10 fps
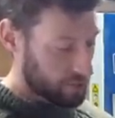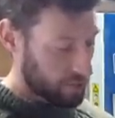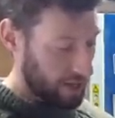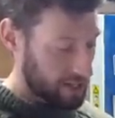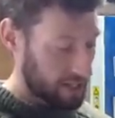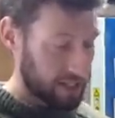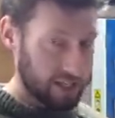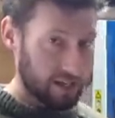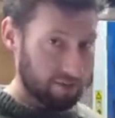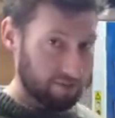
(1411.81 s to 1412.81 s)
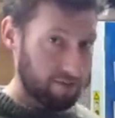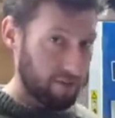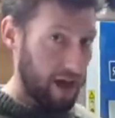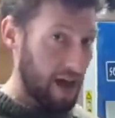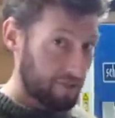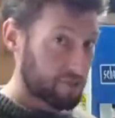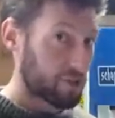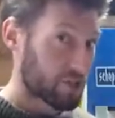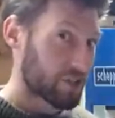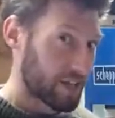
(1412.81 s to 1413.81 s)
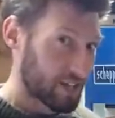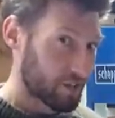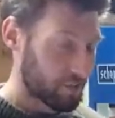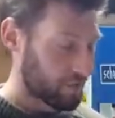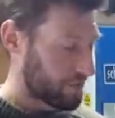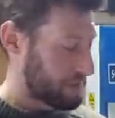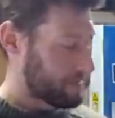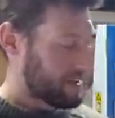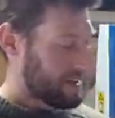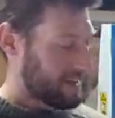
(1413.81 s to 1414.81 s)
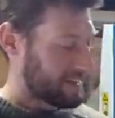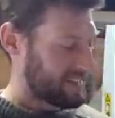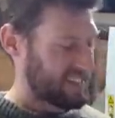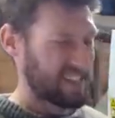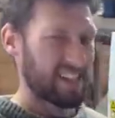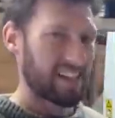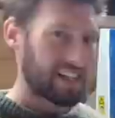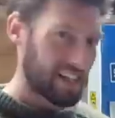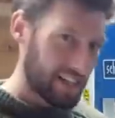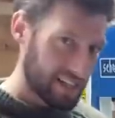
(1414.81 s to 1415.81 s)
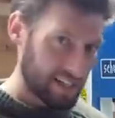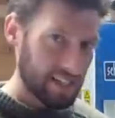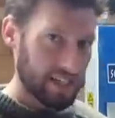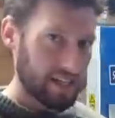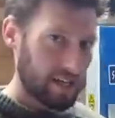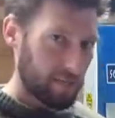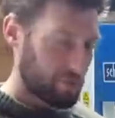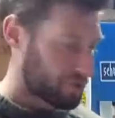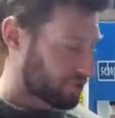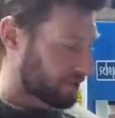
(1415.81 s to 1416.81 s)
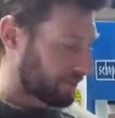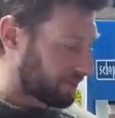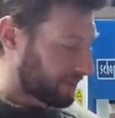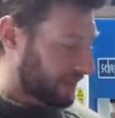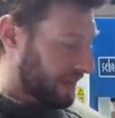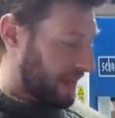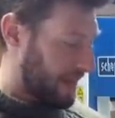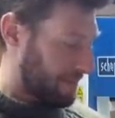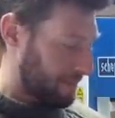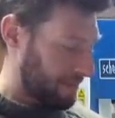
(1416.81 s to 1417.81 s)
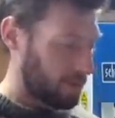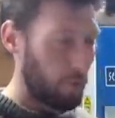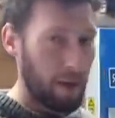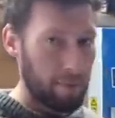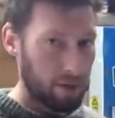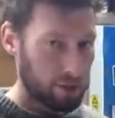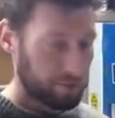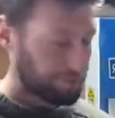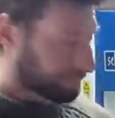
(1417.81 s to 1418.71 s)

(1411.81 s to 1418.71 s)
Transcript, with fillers: So actually the after side of the frame is slightly protruding, um, but not by much.